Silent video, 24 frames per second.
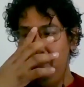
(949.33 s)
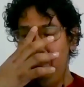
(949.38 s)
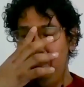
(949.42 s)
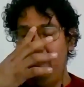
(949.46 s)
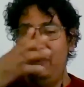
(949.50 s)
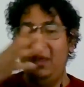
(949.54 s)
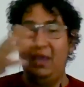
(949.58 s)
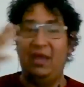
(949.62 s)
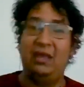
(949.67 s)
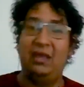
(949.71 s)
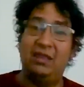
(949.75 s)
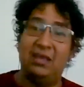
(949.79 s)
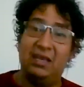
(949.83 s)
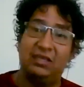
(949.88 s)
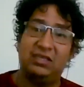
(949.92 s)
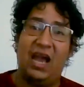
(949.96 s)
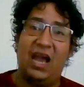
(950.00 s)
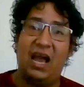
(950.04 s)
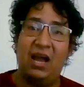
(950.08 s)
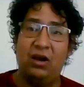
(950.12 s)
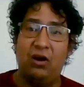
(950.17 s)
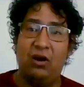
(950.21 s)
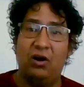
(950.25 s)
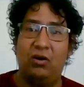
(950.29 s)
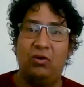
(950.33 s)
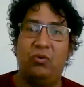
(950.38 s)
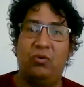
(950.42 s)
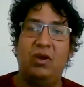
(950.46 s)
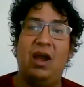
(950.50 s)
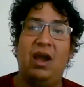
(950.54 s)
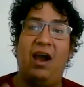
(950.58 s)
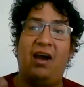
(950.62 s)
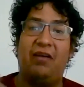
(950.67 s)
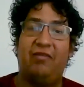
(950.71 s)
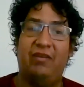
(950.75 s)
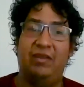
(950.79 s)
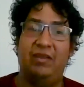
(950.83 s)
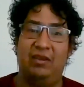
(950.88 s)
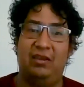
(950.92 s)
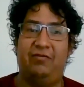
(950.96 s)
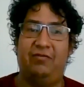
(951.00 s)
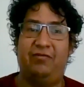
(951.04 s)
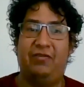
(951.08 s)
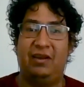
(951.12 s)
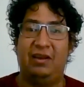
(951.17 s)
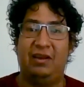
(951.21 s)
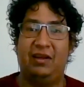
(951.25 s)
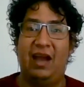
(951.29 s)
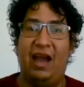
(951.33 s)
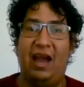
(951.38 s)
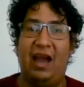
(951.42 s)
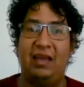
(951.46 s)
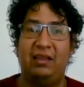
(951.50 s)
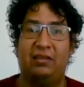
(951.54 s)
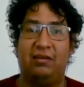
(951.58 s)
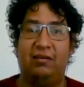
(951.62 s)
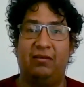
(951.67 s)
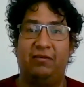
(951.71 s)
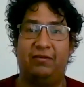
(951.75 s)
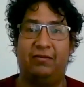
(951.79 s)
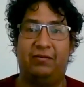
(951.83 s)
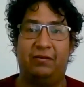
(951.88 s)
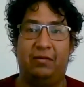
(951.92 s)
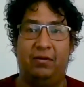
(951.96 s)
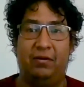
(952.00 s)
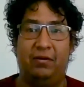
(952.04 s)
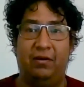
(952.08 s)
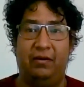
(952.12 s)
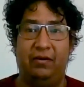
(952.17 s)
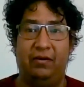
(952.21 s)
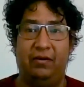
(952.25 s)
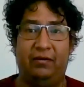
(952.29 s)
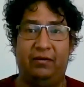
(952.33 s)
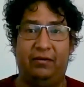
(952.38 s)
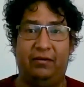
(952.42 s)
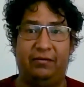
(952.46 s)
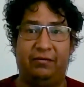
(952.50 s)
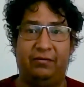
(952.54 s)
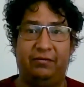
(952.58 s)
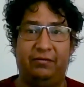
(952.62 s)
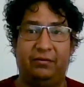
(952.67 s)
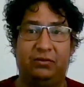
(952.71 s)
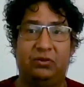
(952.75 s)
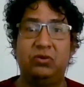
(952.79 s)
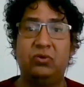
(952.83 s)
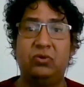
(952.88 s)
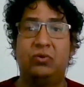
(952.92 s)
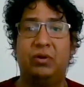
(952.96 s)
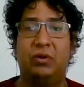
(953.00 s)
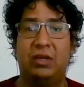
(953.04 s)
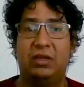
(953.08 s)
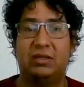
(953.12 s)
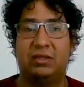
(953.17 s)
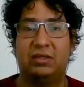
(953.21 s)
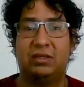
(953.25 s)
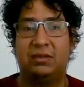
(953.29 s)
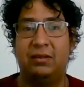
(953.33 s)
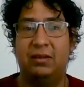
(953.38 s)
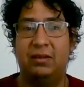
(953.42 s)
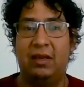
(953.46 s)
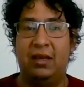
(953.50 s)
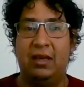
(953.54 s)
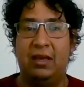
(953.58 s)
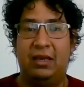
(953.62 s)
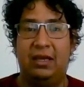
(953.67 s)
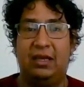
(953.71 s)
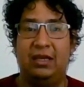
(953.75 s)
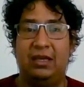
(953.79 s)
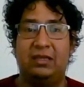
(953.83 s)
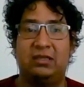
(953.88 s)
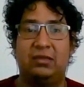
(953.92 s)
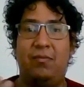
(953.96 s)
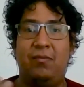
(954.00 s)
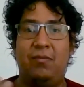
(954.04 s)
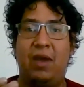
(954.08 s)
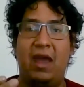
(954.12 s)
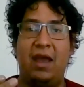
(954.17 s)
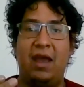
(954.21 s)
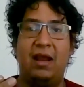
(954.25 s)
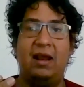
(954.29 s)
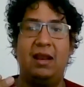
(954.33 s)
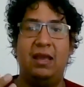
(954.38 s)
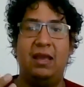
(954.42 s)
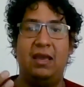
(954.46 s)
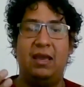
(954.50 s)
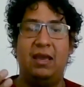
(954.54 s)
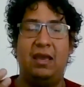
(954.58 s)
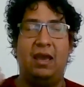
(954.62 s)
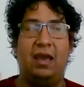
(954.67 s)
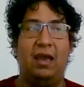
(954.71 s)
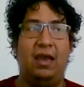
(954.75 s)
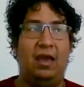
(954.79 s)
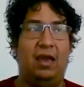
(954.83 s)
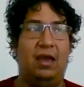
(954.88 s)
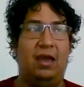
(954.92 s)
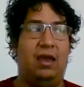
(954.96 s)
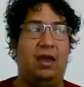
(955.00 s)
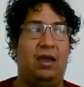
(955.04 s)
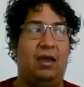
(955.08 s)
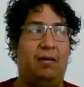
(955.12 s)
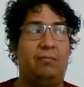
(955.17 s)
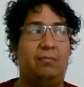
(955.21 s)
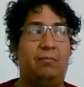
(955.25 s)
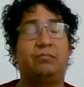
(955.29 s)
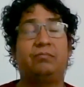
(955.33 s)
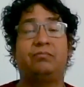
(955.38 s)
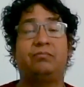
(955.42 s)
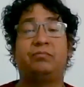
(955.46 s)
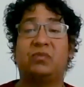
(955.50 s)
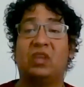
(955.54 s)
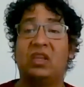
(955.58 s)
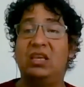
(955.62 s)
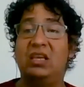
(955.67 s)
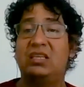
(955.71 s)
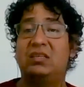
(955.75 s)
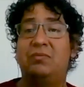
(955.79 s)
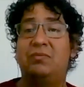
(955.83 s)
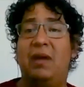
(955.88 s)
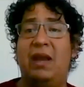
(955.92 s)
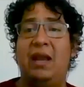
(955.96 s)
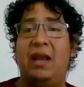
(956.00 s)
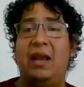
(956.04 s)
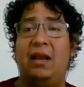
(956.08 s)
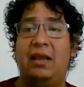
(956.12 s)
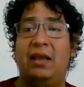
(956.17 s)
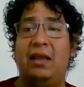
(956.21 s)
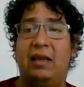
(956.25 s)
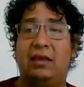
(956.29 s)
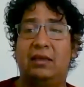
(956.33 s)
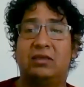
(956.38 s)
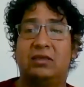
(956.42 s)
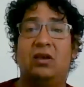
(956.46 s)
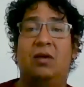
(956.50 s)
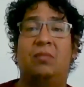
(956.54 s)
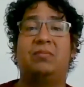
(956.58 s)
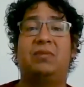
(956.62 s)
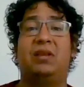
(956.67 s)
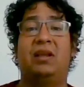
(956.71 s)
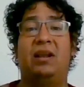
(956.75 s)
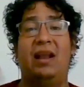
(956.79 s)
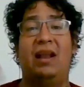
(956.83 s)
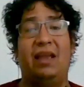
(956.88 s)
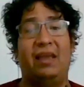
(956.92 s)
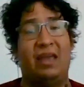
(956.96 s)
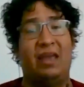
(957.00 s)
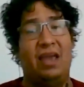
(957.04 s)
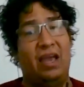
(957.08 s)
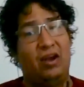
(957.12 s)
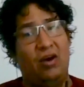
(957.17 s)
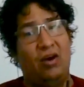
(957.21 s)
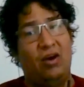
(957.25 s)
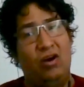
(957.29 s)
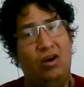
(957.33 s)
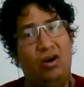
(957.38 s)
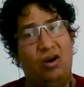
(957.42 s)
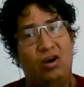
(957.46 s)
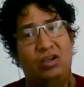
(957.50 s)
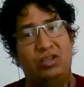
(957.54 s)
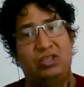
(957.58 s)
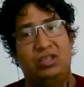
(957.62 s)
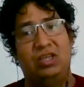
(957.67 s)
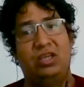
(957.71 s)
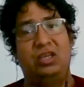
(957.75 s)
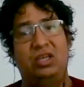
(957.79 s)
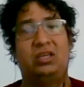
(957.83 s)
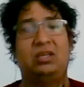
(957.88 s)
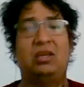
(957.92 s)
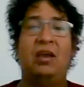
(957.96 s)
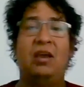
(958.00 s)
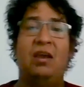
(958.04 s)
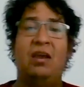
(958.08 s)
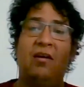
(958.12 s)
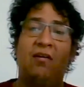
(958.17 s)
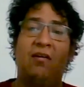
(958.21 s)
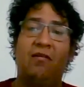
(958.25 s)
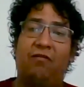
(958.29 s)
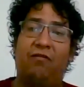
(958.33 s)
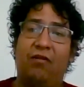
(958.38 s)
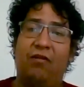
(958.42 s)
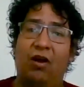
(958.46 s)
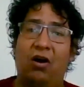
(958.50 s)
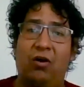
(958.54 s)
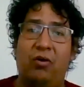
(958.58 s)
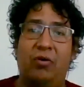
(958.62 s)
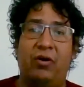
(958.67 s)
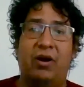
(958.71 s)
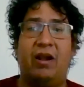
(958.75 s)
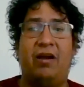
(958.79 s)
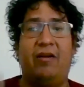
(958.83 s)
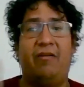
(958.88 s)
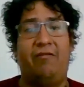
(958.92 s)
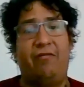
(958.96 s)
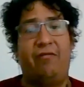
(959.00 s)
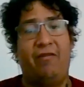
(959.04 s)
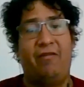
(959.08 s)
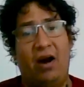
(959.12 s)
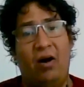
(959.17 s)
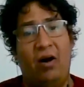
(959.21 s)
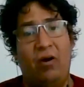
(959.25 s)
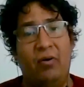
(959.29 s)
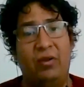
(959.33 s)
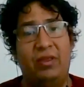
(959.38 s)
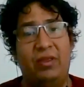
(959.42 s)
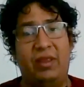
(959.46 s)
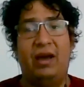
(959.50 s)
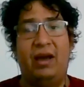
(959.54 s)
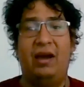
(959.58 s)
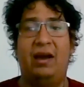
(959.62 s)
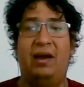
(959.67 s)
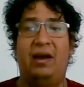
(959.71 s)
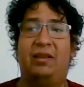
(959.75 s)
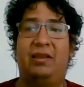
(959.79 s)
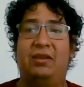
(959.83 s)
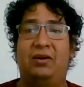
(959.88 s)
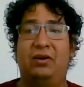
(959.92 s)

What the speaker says: In the jungle, we have a different kind of tourists. It's mainly something like ecologic, flora, fauna. No?